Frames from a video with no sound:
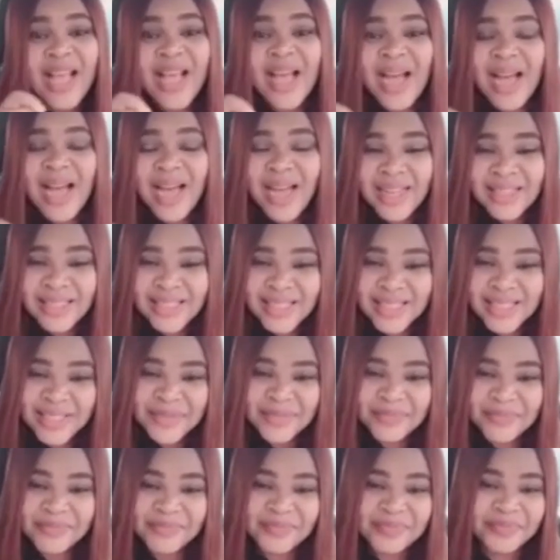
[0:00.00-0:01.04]
And
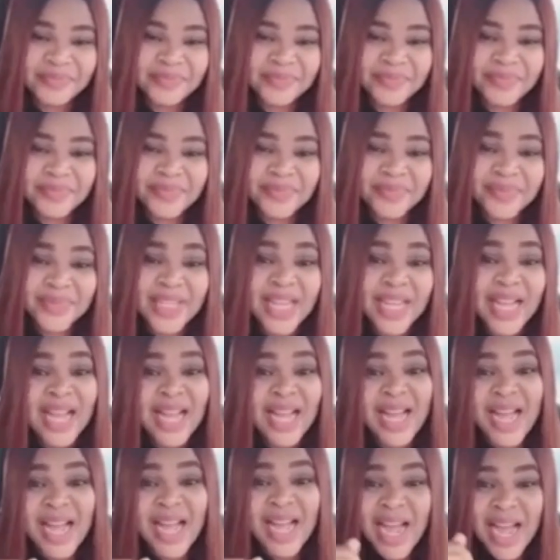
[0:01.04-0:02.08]

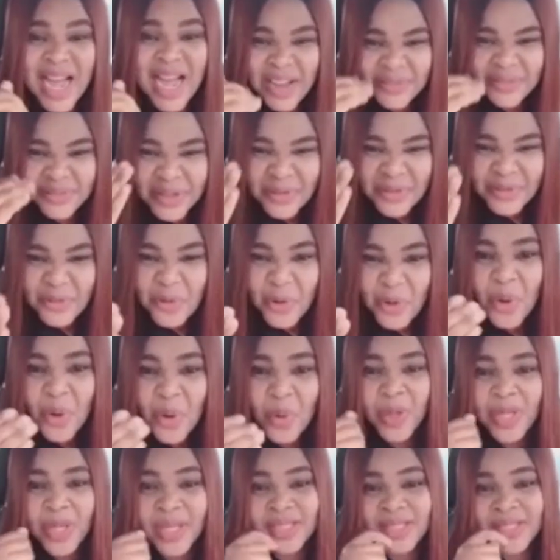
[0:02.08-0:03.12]
after 4
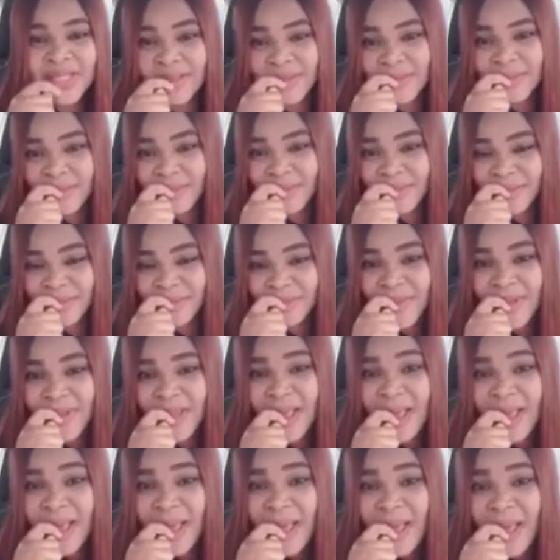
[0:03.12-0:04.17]
weeks,
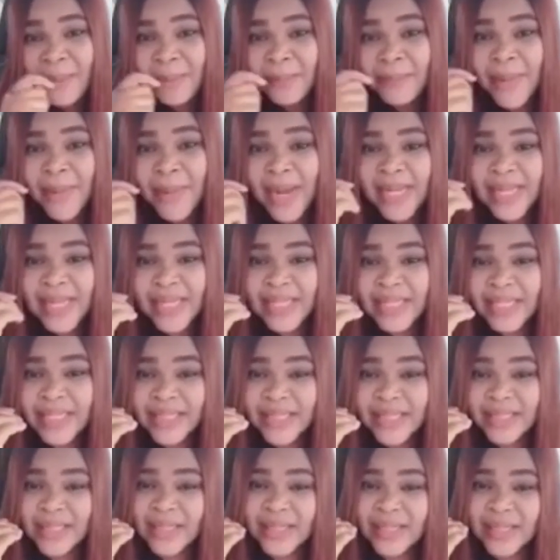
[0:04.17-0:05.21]
my
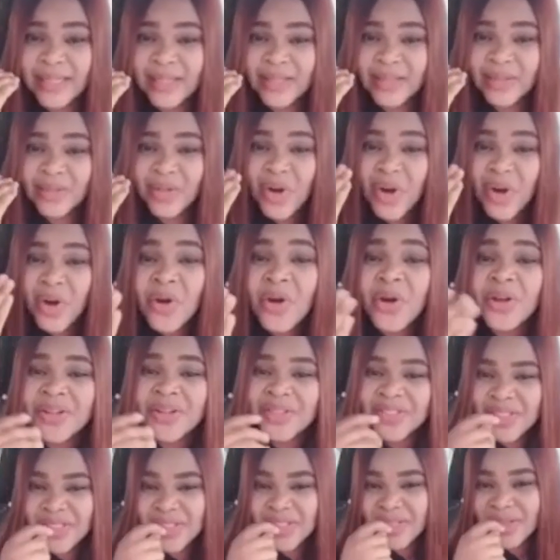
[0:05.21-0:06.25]

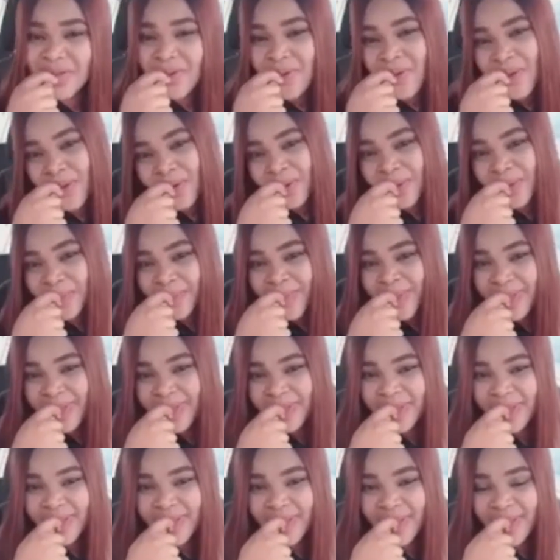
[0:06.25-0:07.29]
oncologist called me
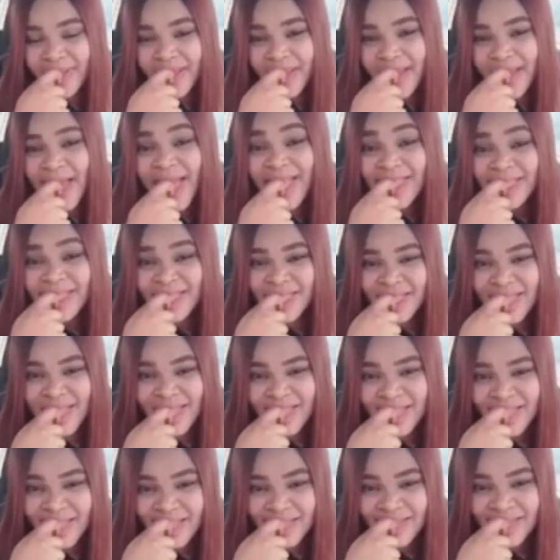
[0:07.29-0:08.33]
and said,